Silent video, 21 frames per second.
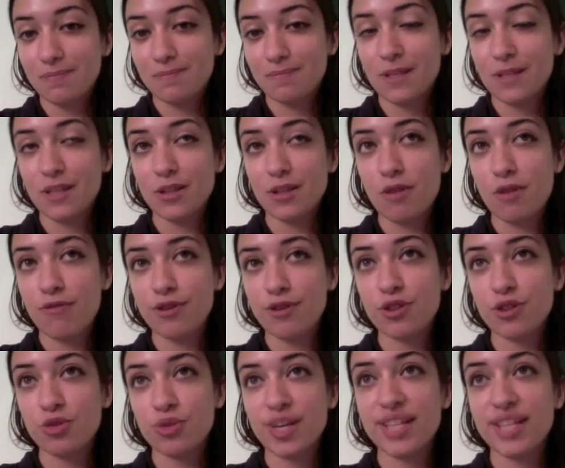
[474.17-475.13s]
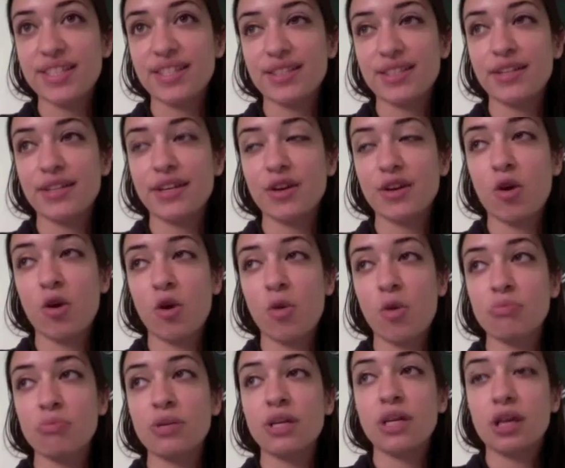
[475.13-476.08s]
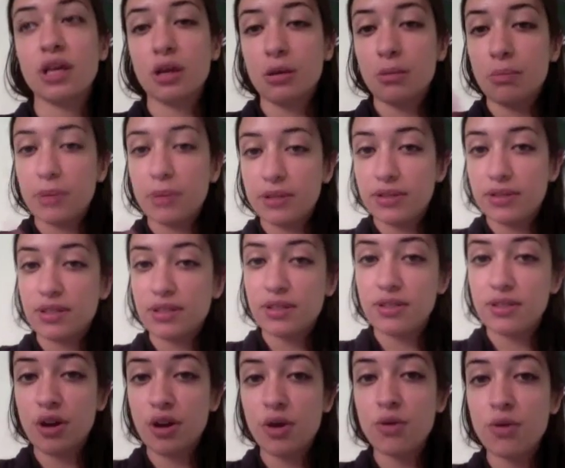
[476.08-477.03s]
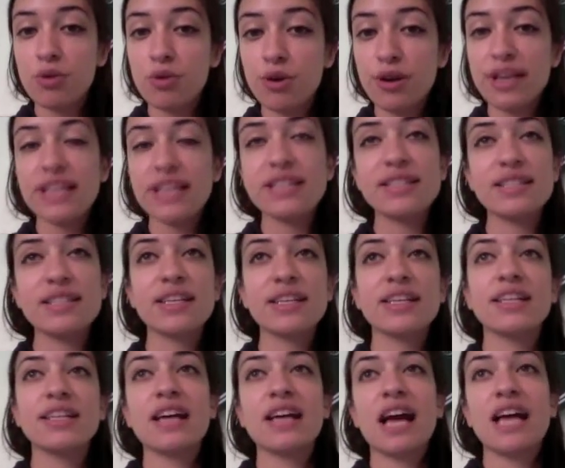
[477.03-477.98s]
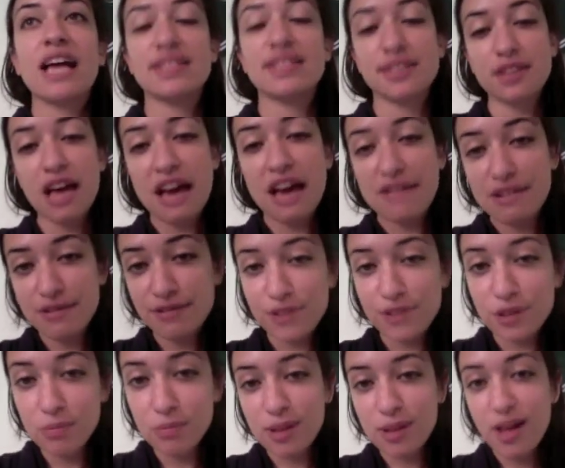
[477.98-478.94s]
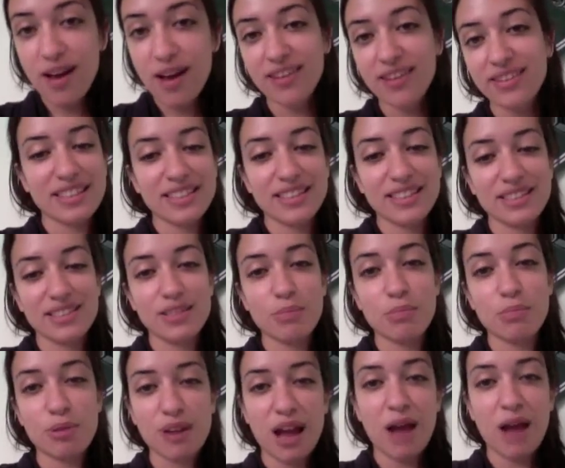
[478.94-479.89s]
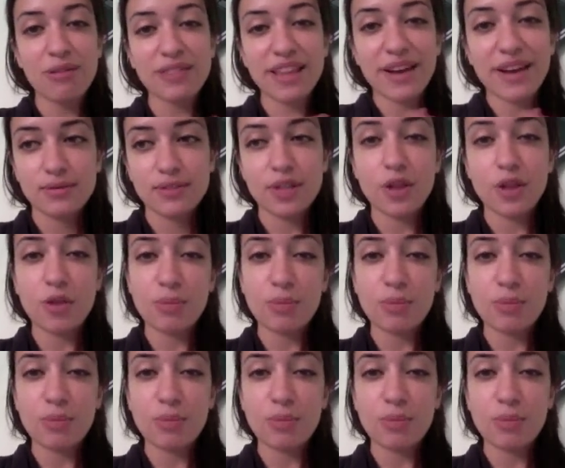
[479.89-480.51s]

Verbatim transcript: A little over two weeks until I go home. But no worries, I still have a few blogs to put out there, so there'll